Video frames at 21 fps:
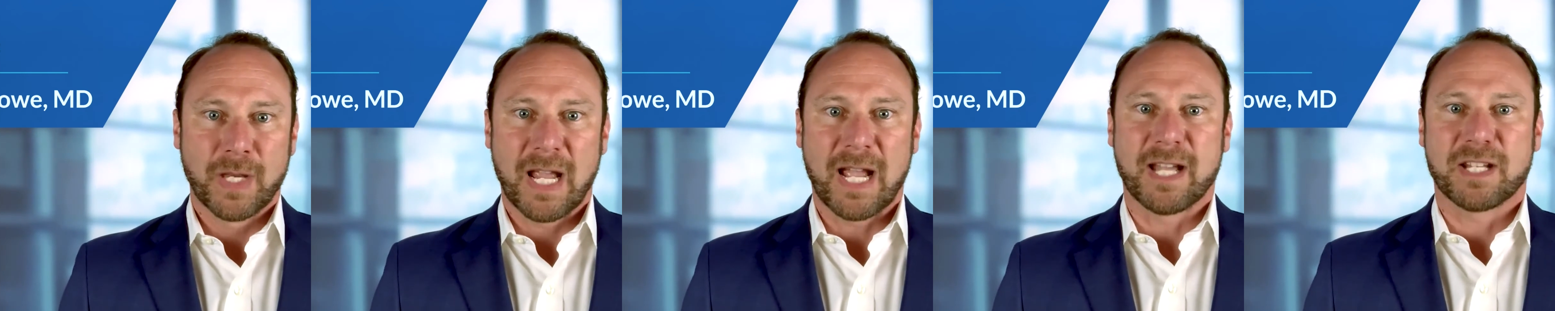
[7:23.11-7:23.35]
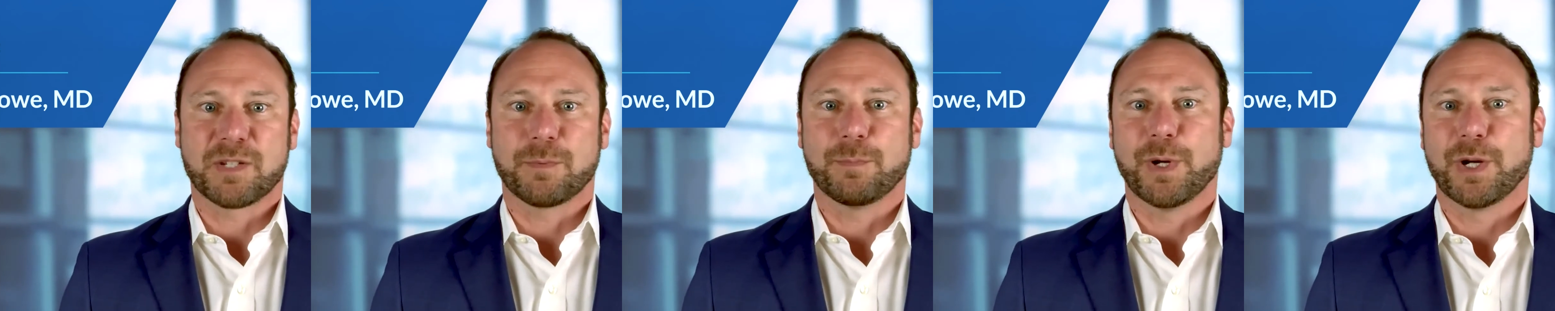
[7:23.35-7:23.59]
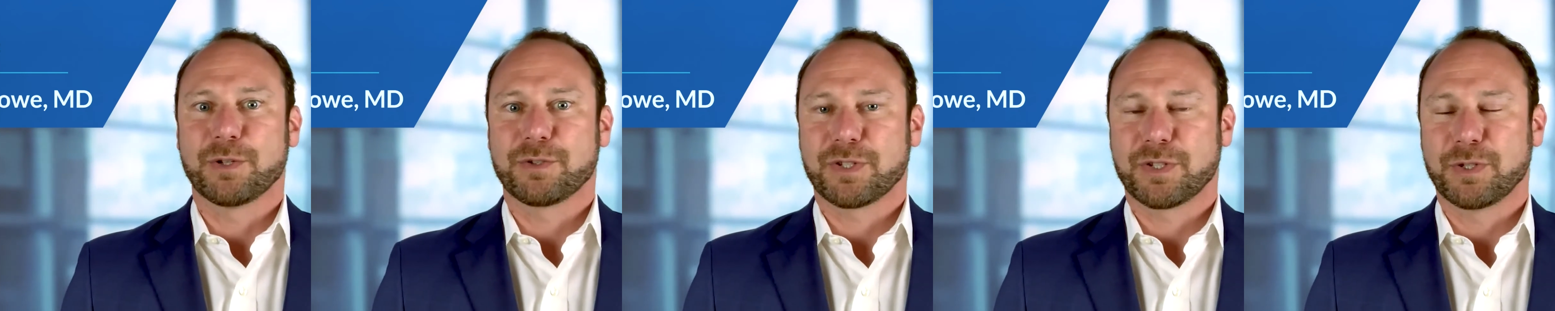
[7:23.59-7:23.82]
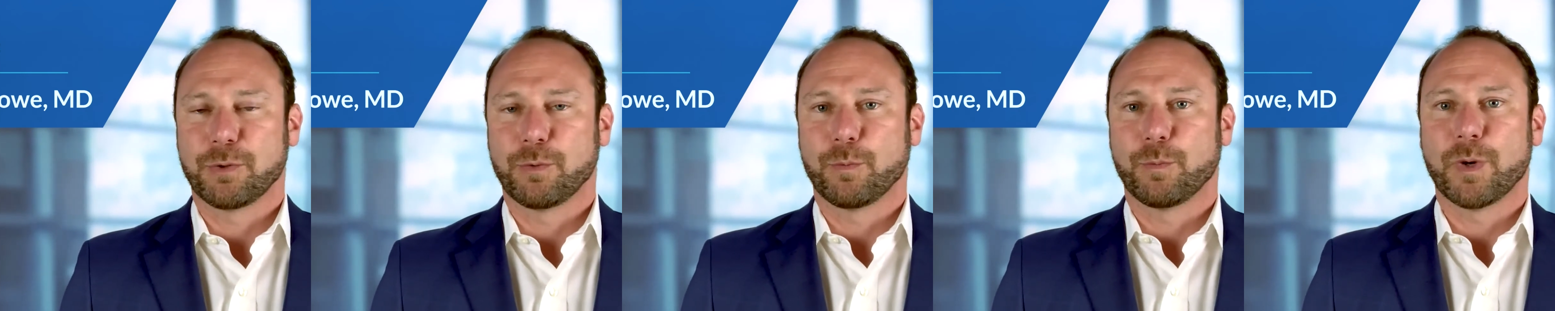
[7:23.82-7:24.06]
as opposed
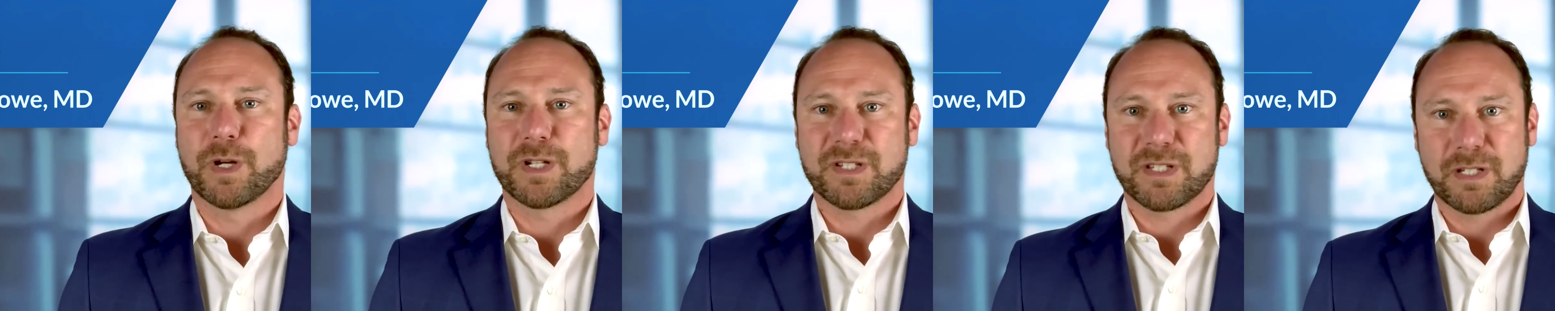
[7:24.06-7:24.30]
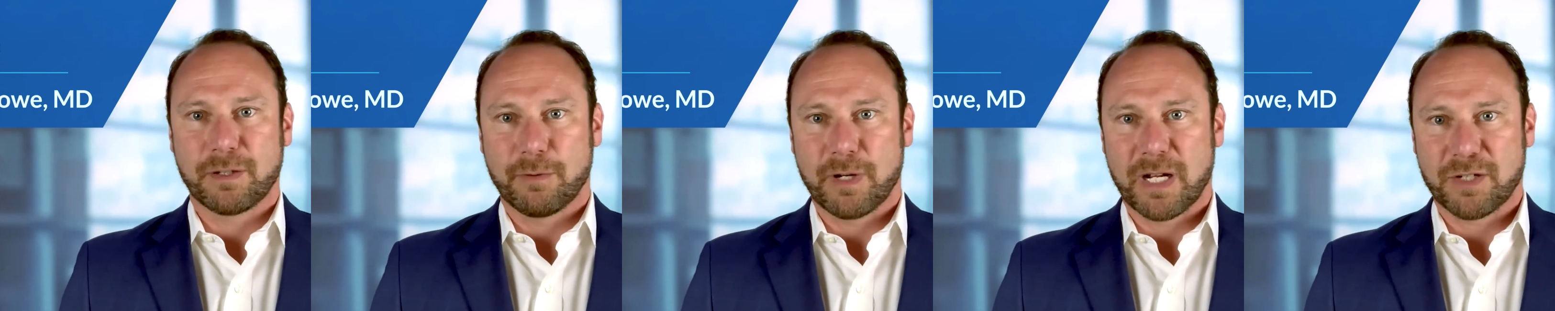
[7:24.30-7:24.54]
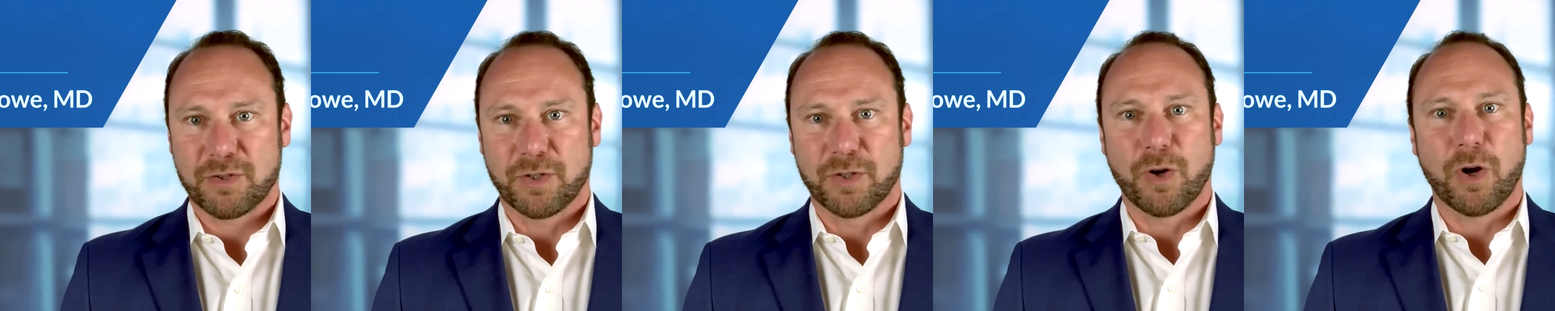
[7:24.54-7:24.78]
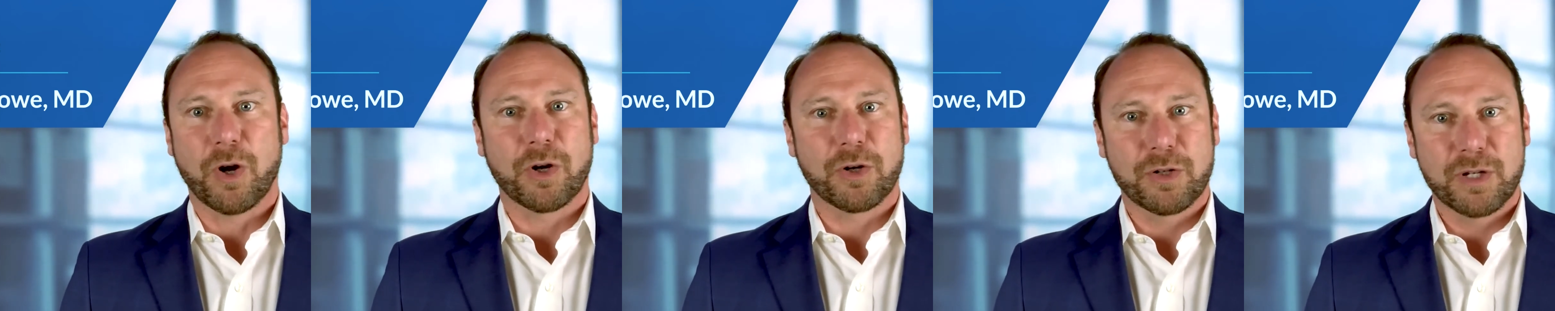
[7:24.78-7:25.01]
to, was the erection
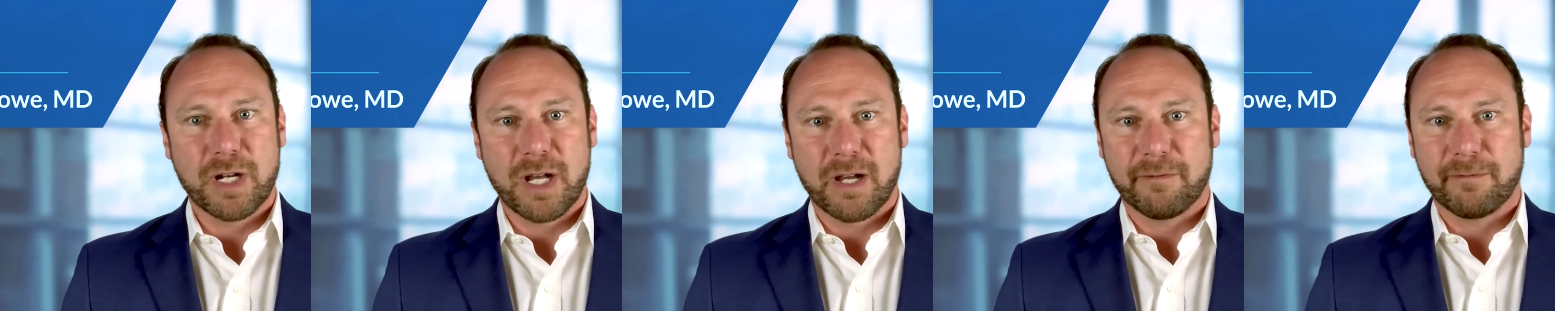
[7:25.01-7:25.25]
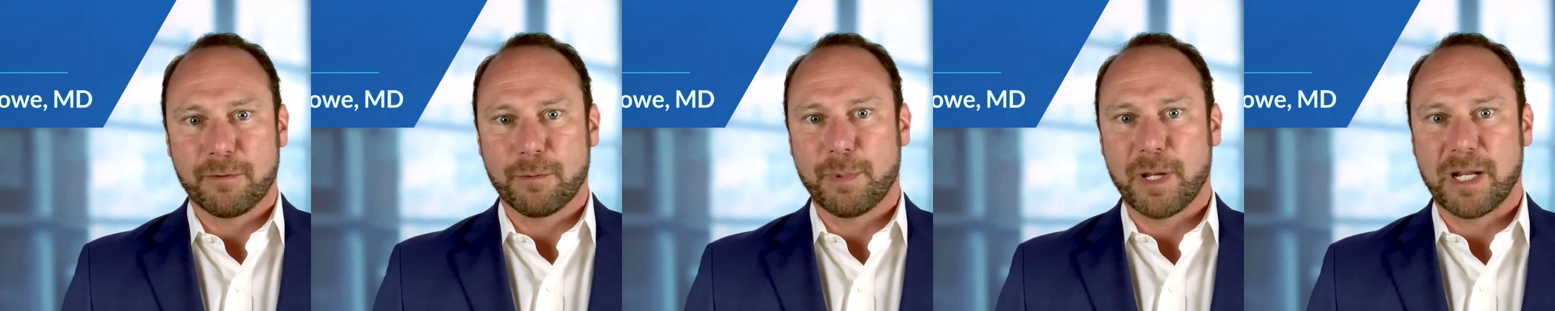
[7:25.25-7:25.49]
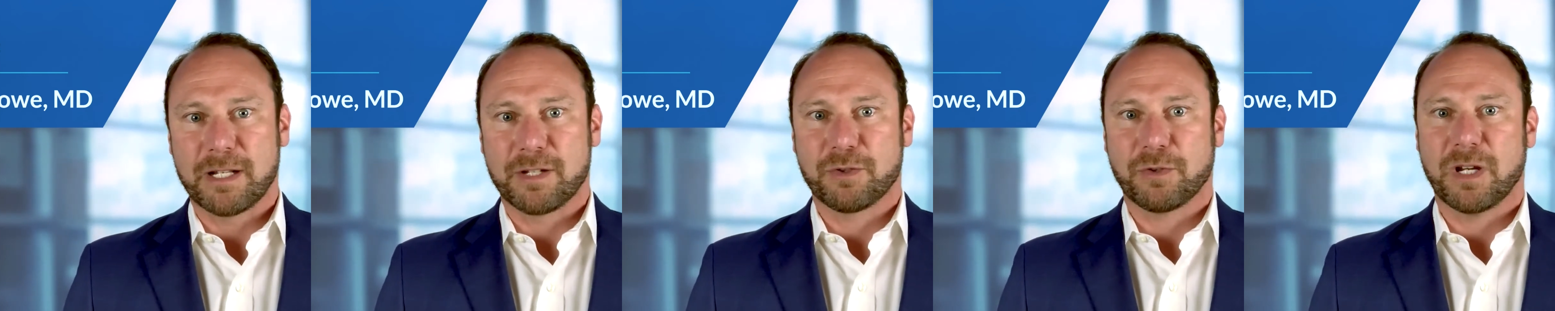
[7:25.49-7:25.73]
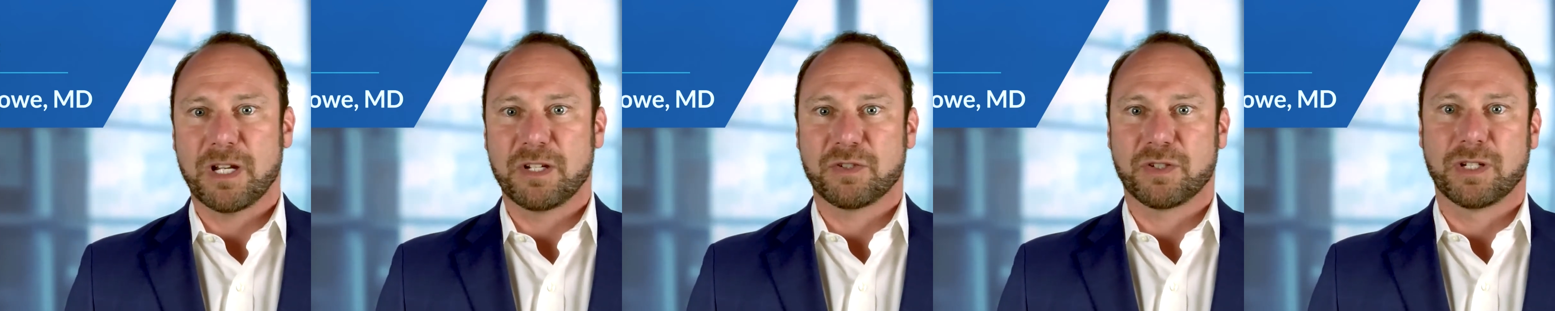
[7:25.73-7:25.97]
hard enough for
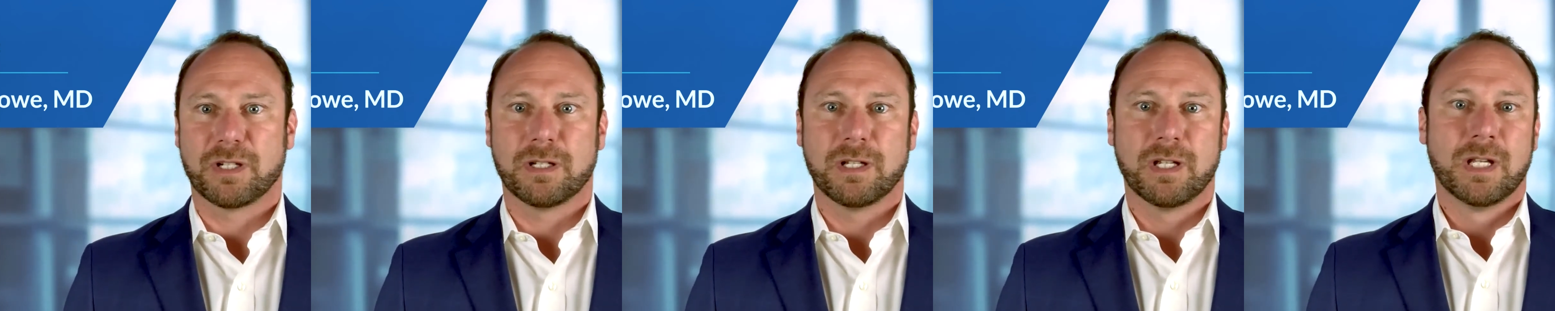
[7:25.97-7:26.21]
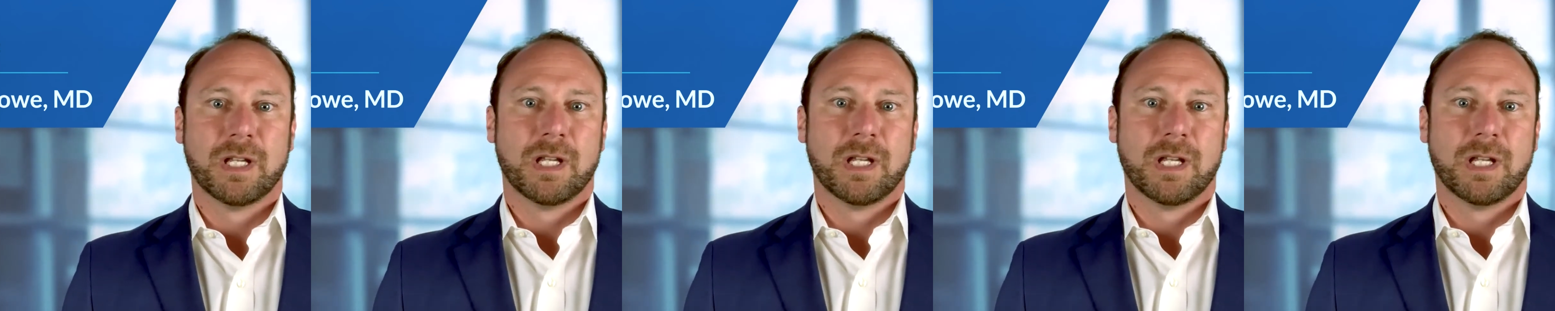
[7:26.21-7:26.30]
penetration?